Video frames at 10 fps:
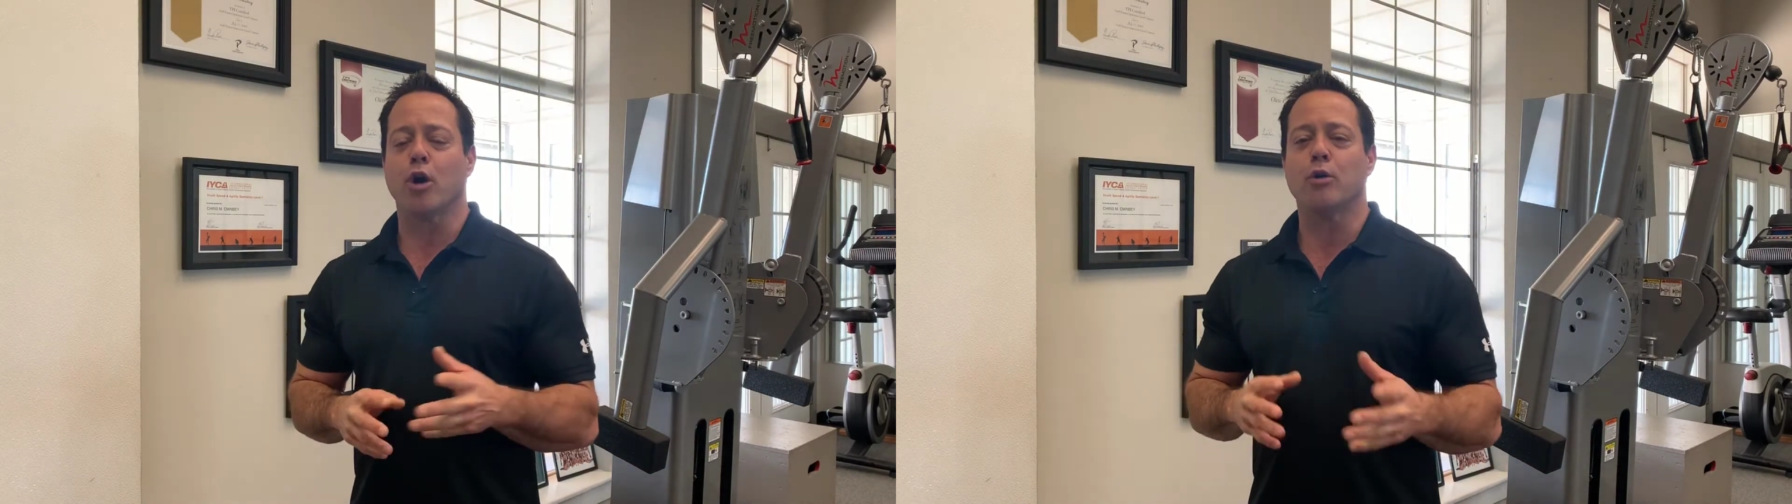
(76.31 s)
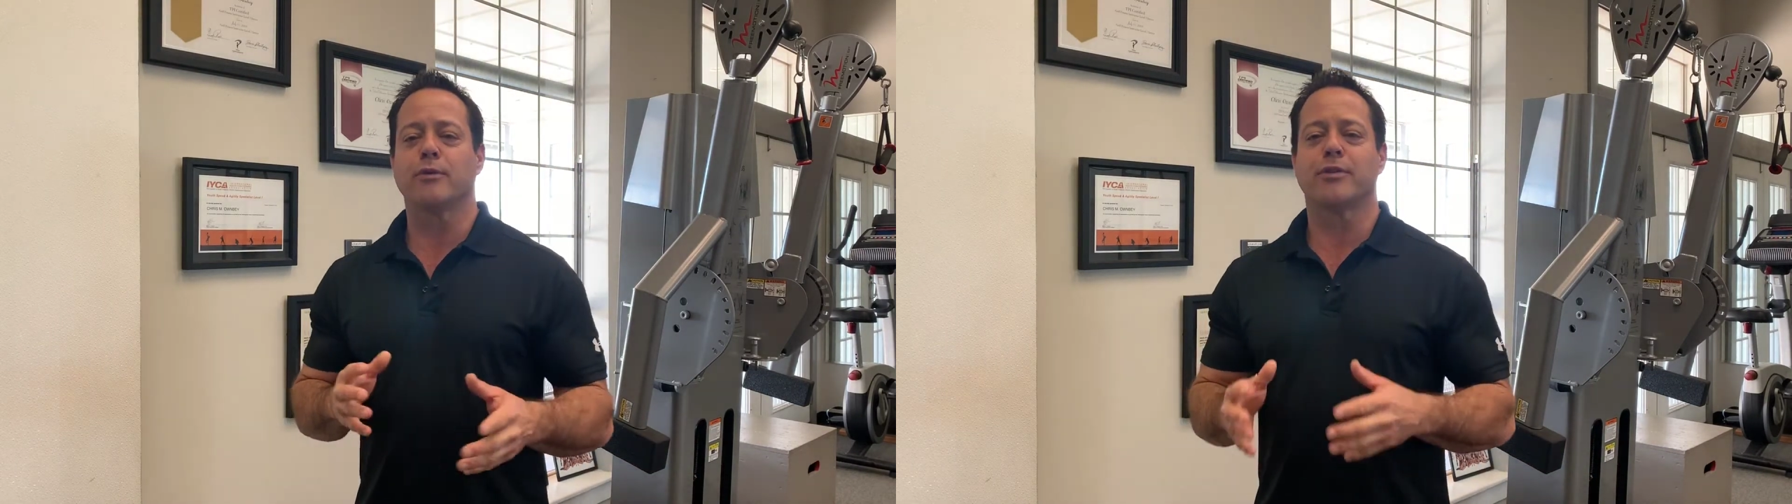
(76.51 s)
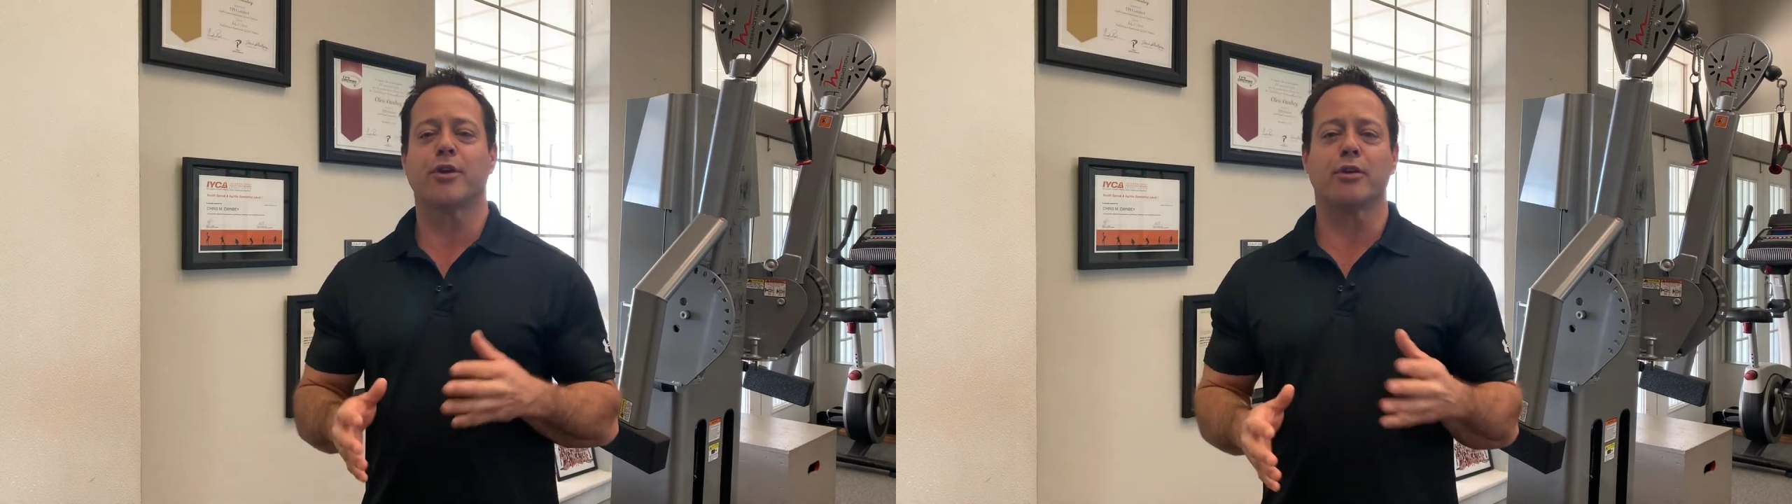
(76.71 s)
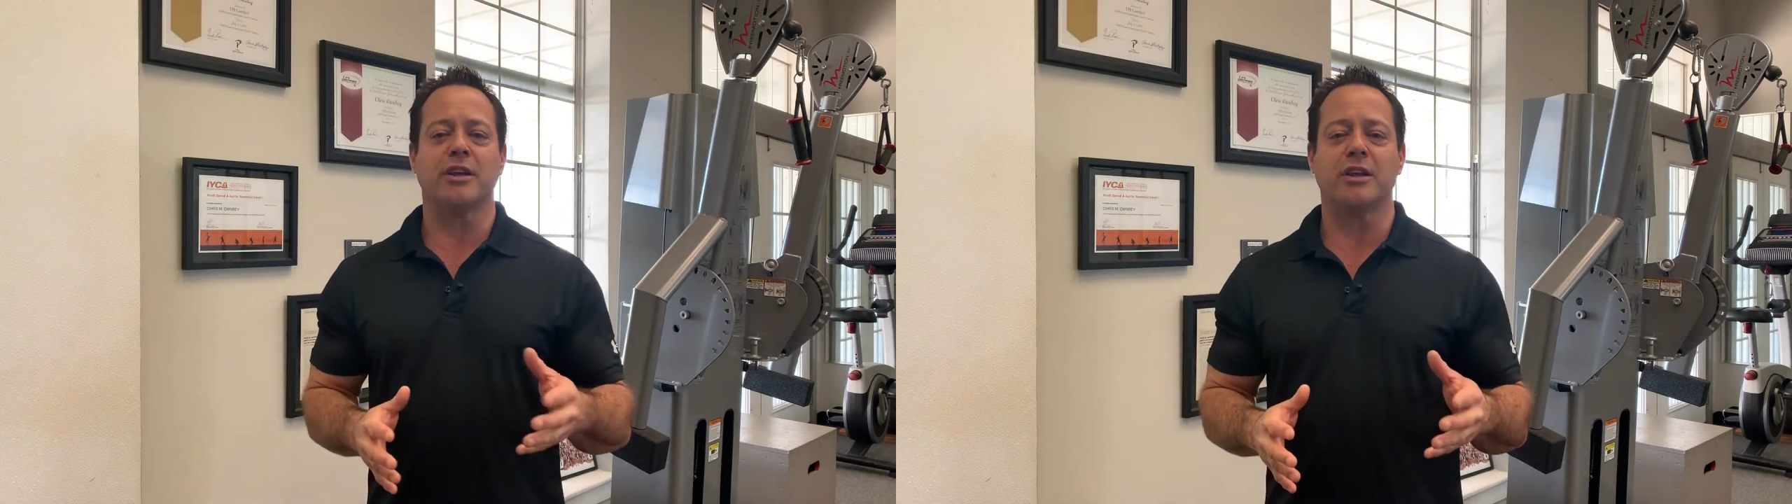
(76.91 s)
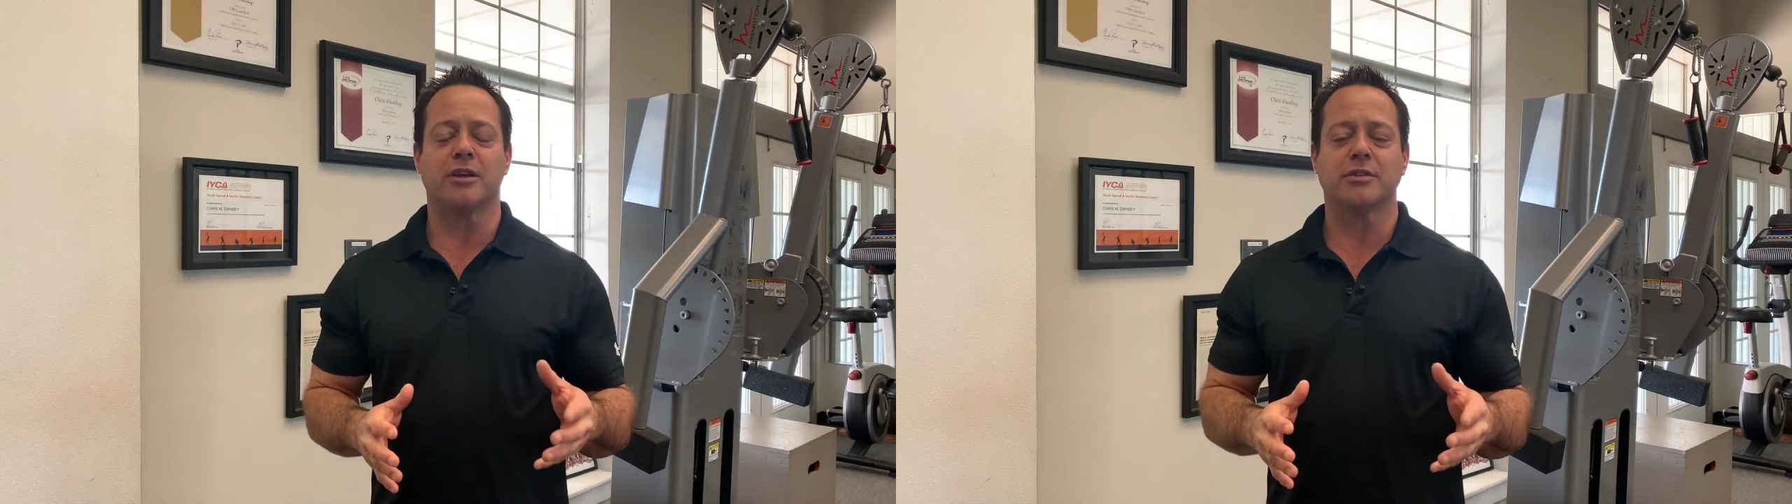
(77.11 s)
over 30
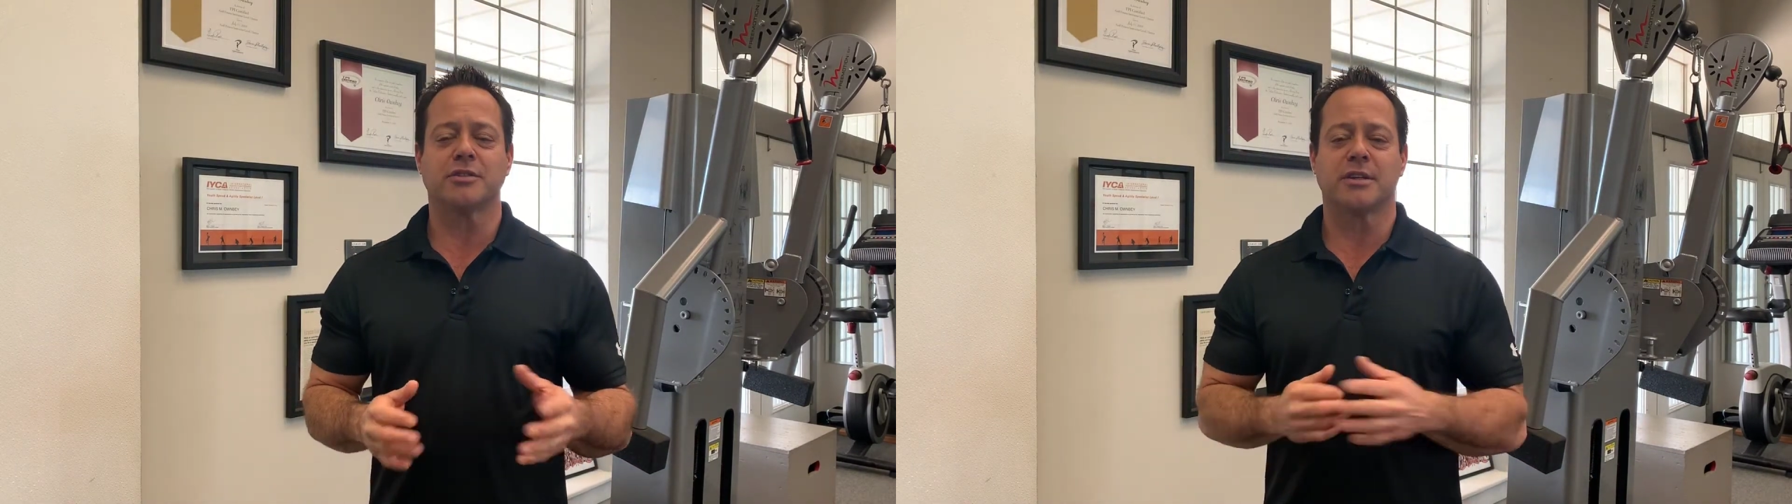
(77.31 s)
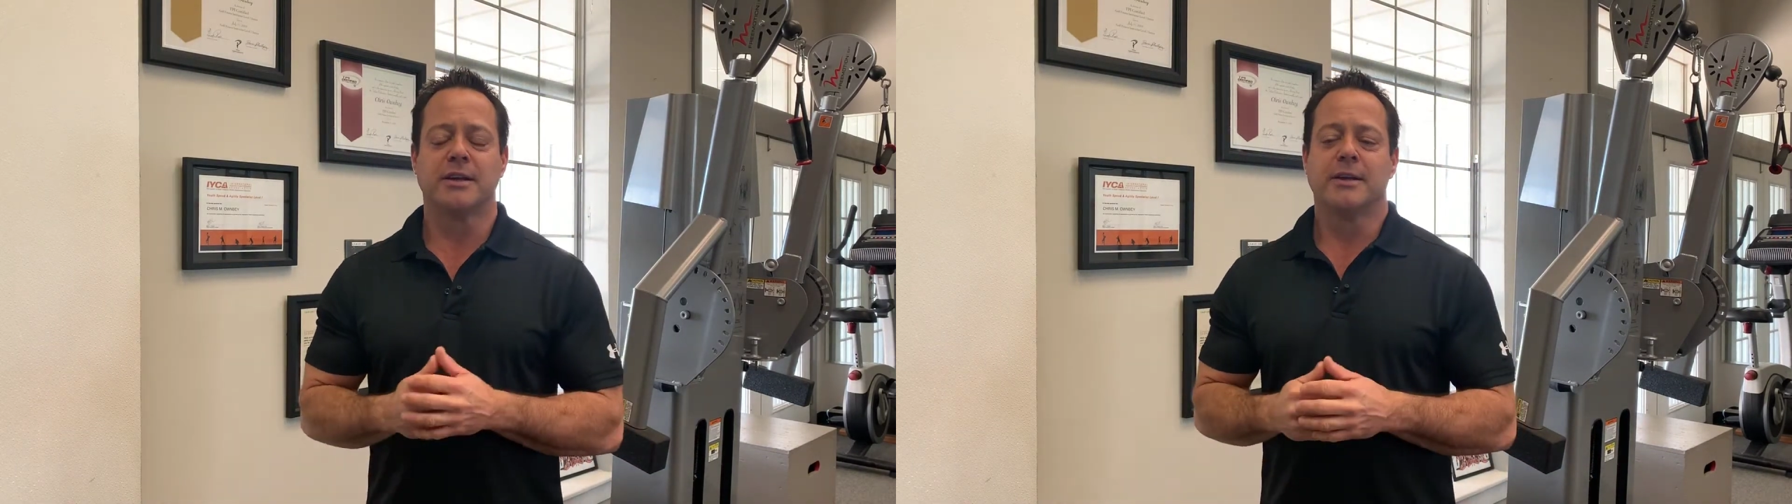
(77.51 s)
years.